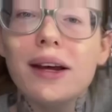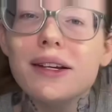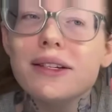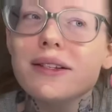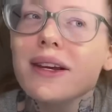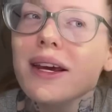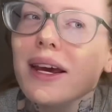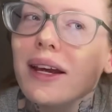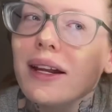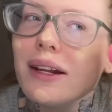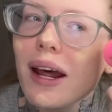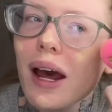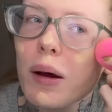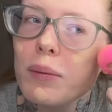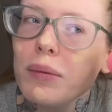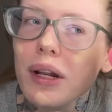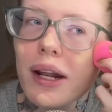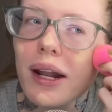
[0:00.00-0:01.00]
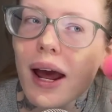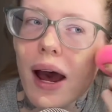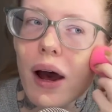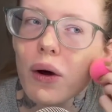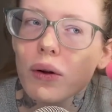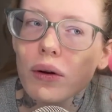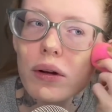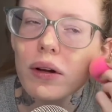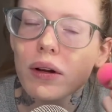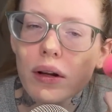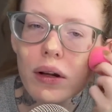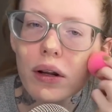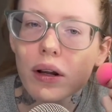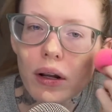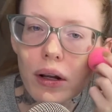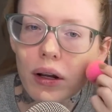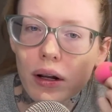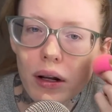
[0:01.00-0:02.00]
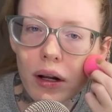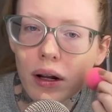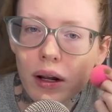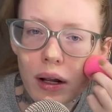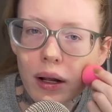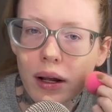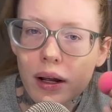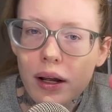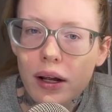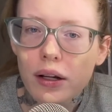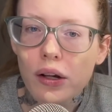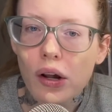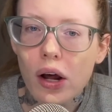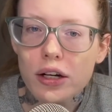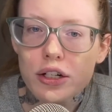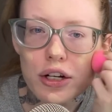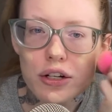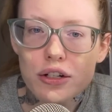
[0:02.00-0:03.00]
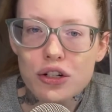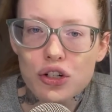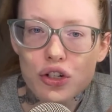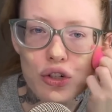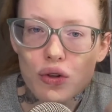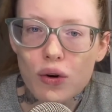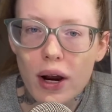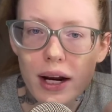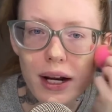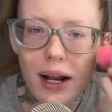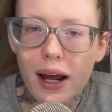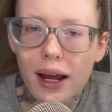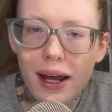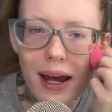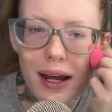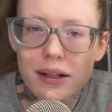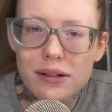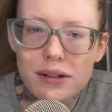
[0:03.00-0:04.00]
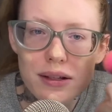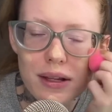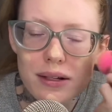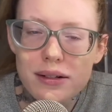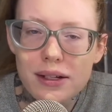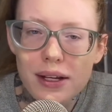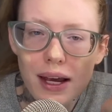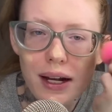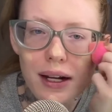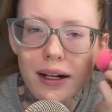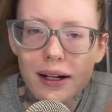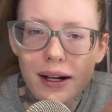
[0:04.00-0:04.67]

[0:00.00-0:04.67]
See, dab down. Not just straight against the skin.